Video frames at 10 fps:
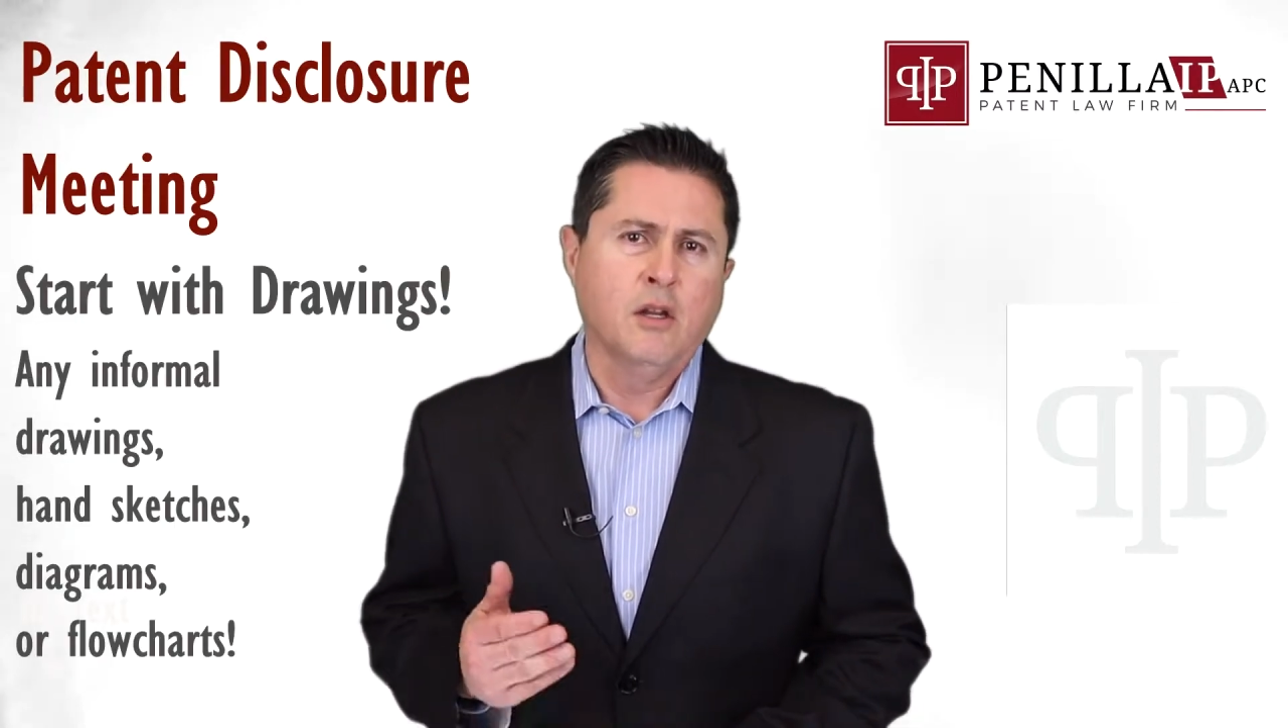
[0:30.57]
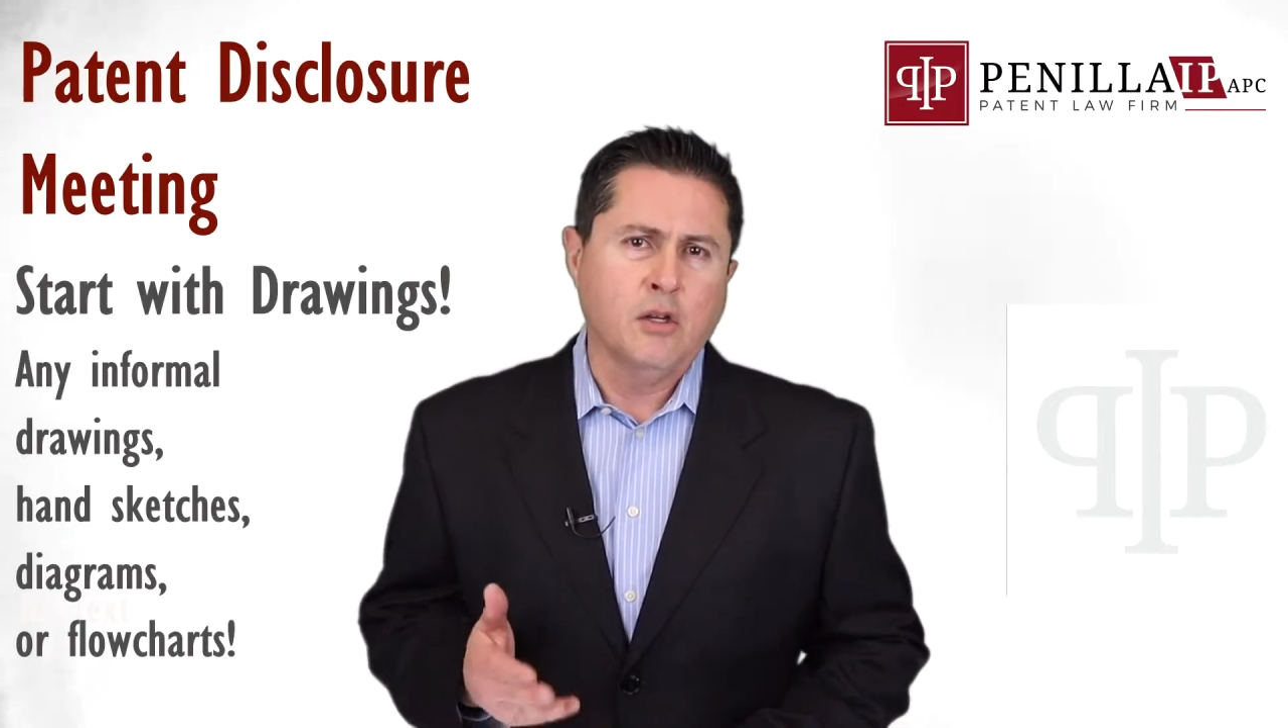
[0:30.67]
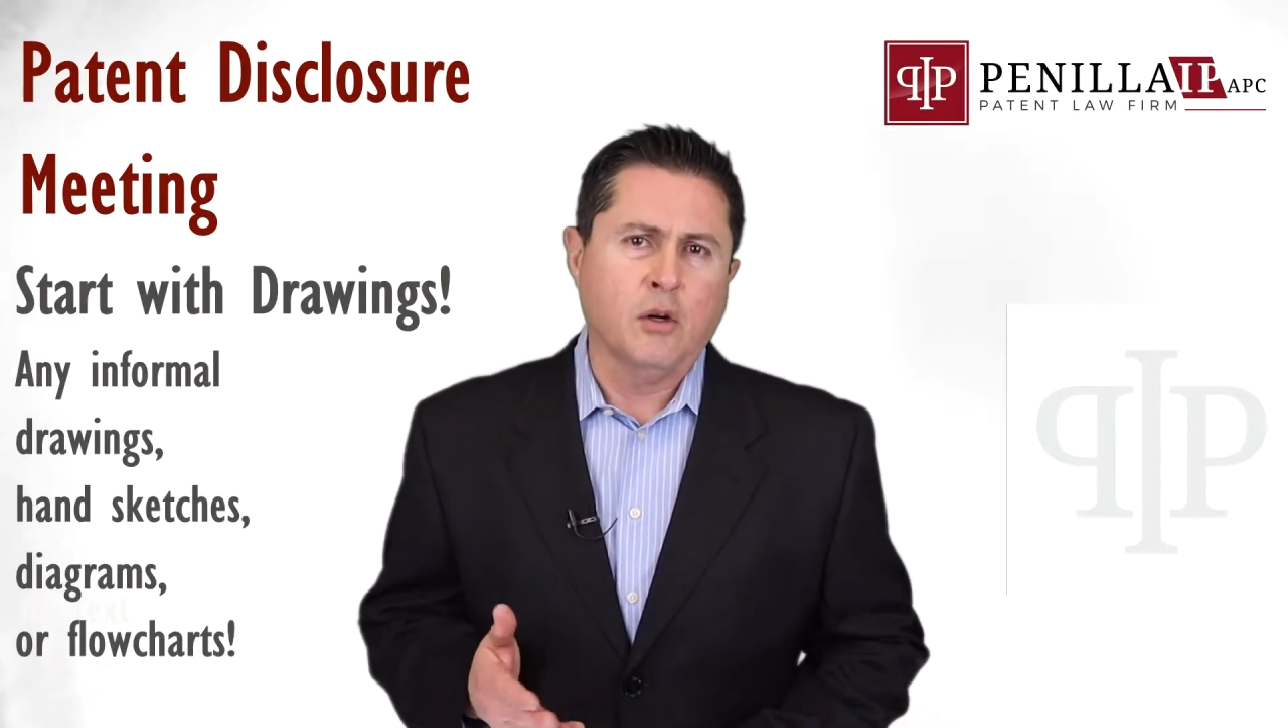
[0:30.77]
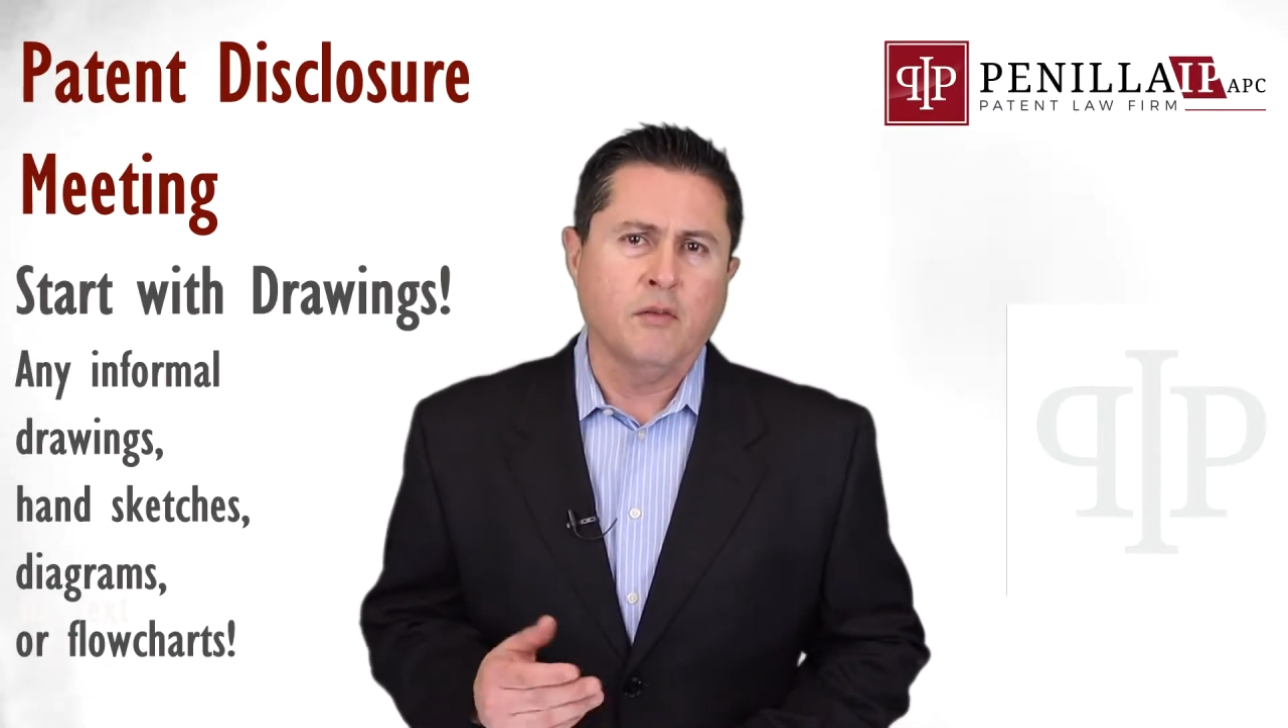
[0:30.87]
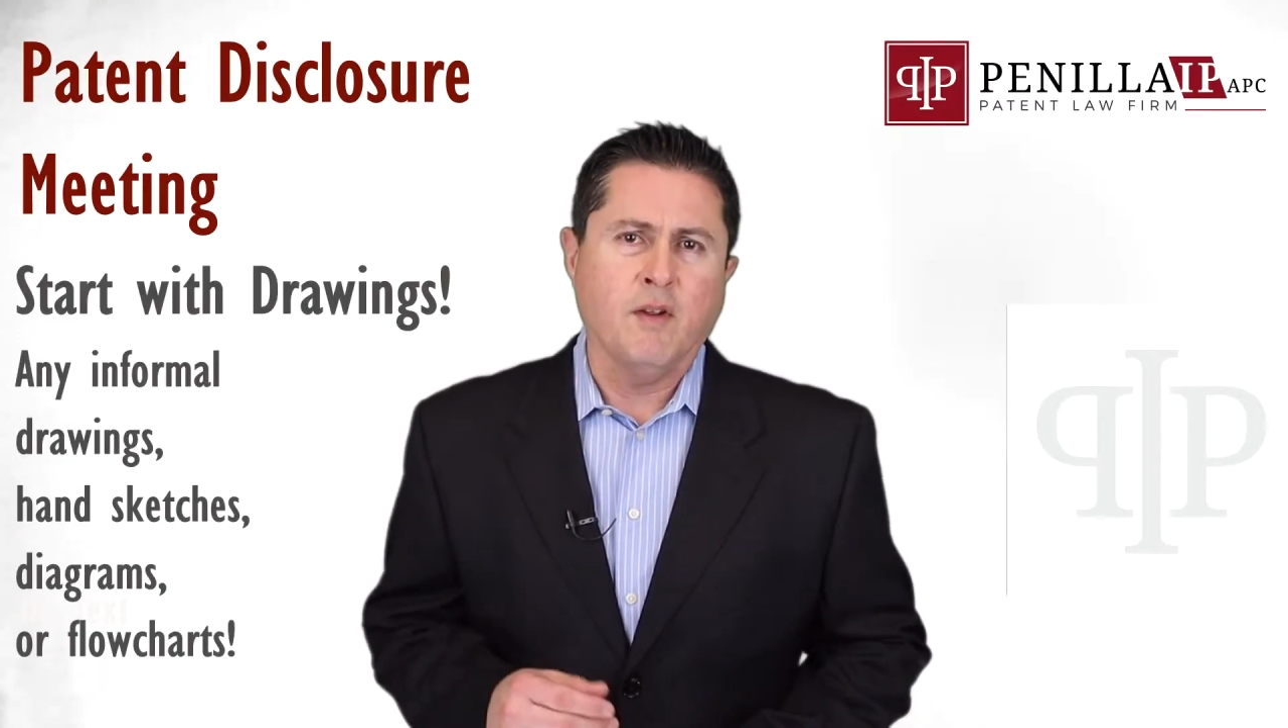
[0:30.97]

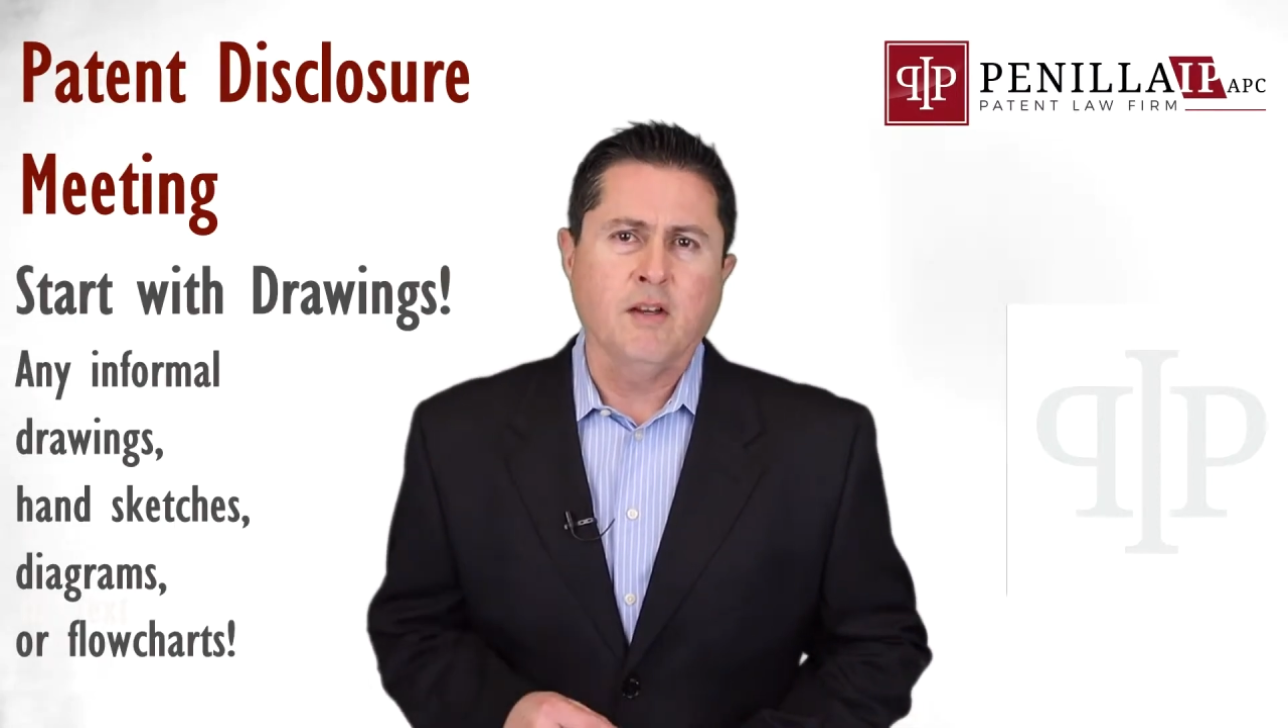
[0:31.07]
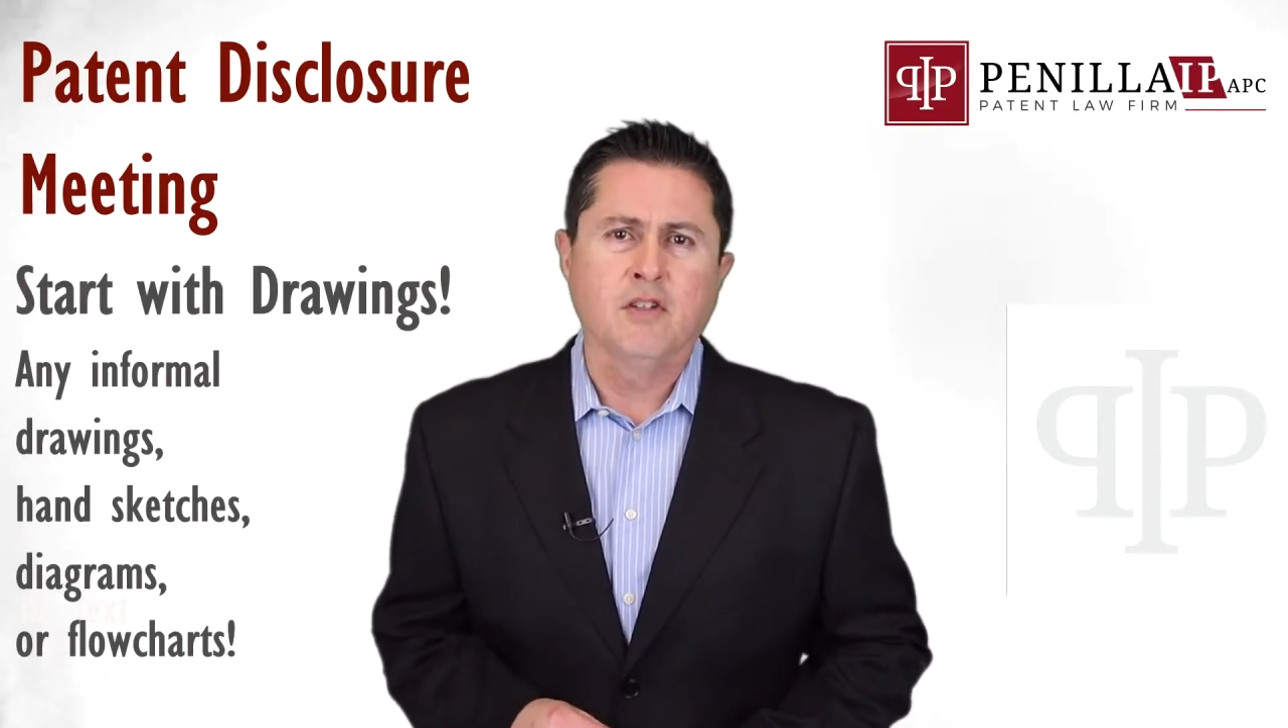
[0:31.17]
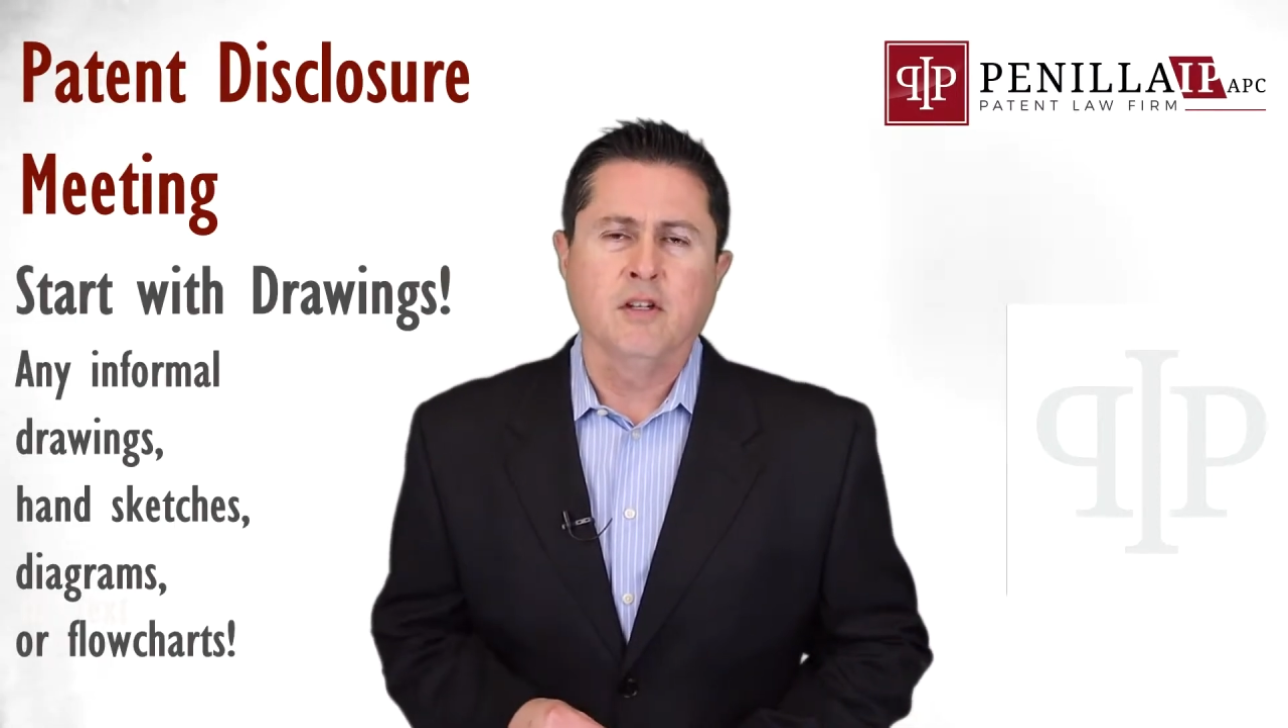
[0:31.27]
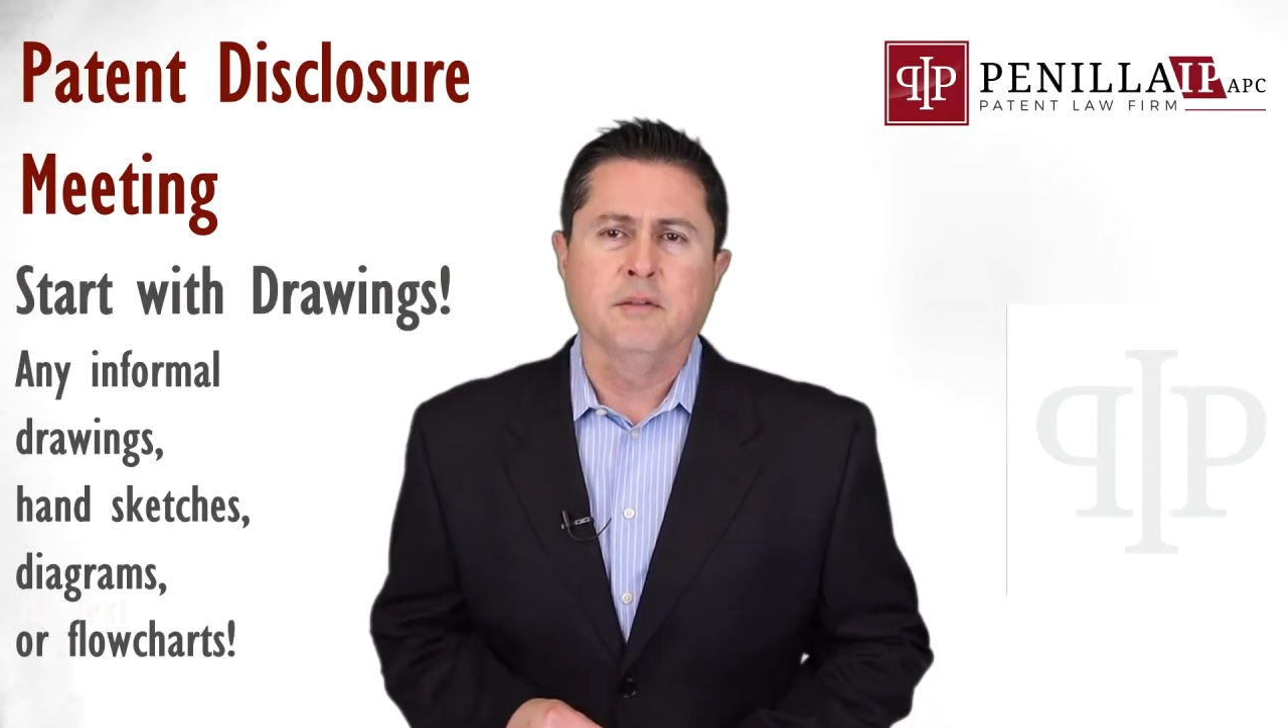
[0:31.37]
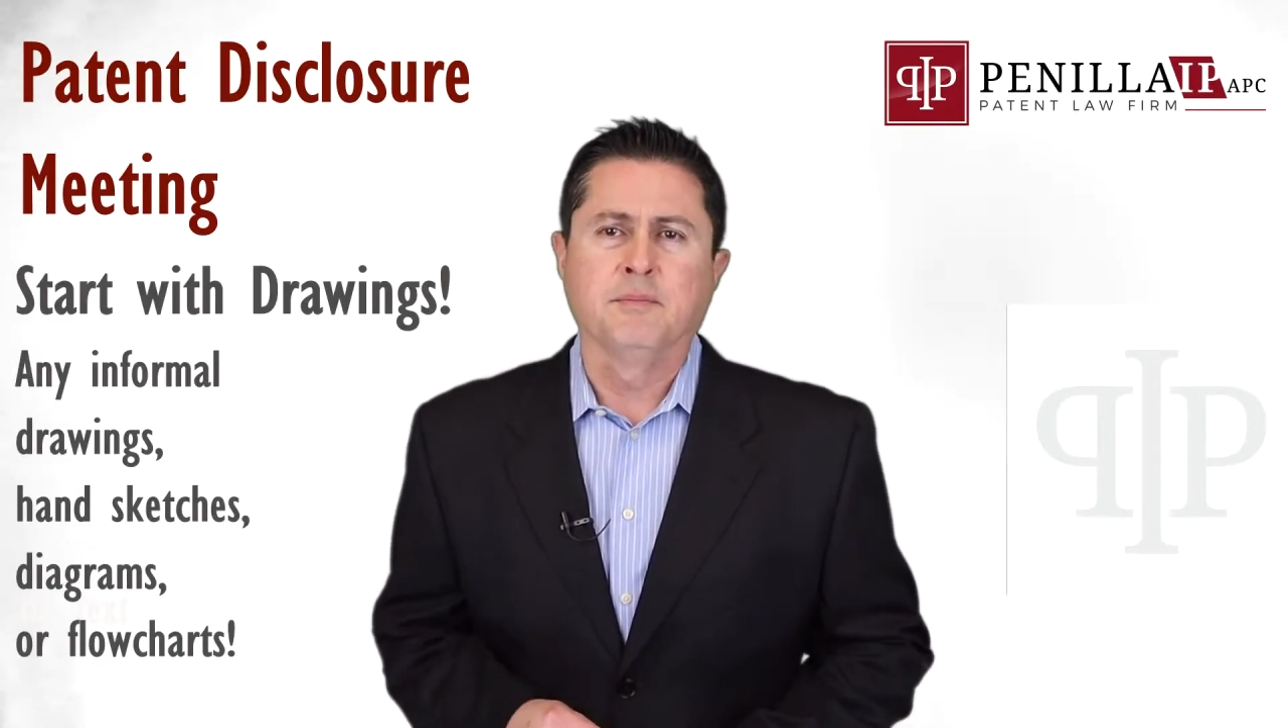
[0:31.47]
your
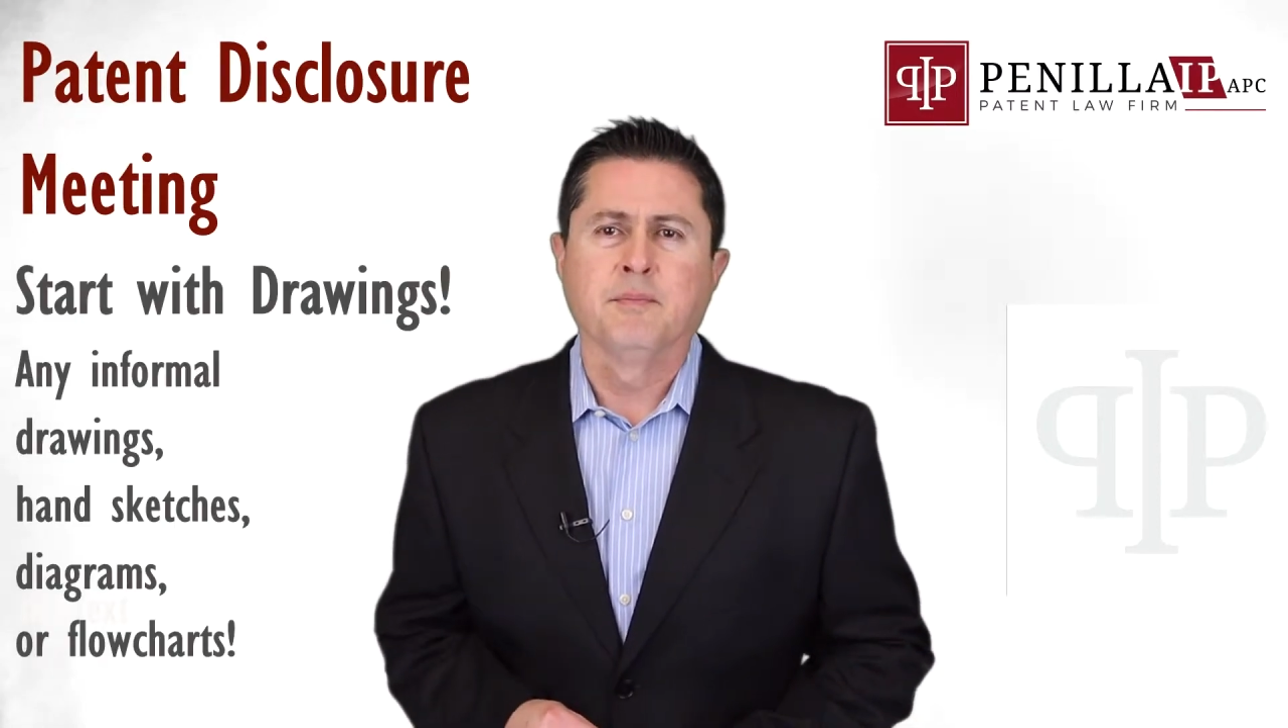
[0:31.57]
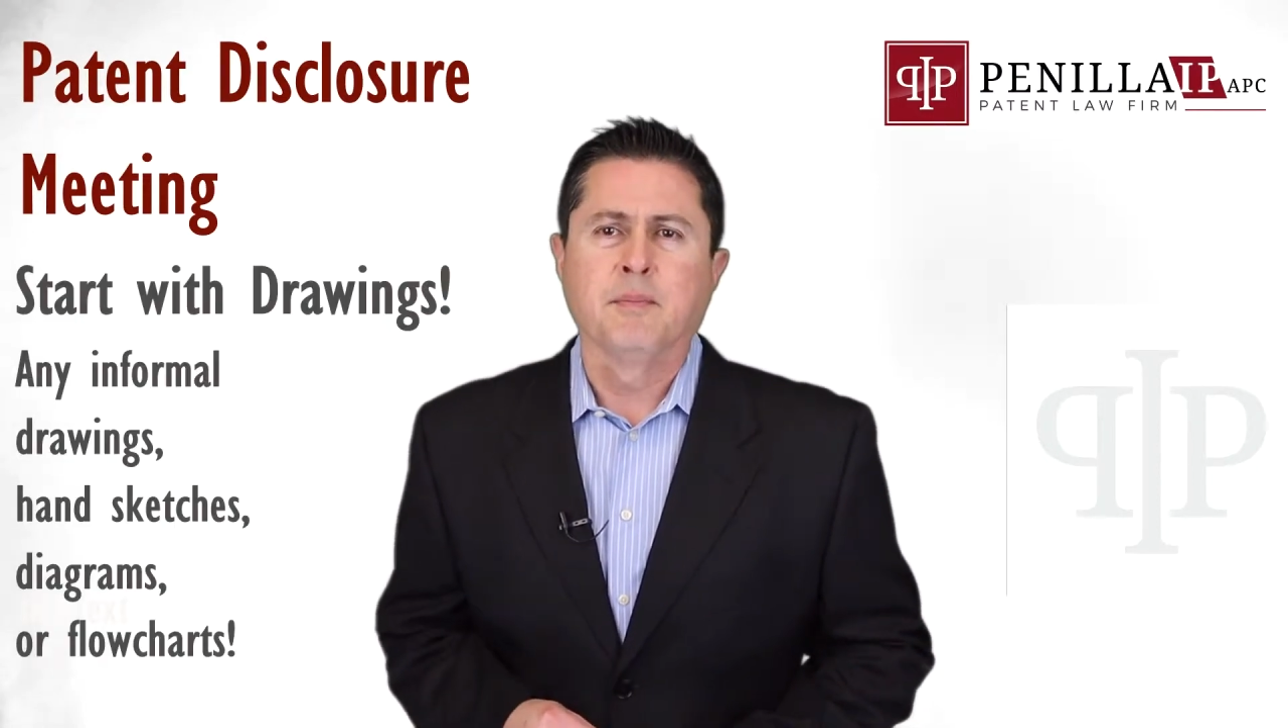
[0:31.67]
invention.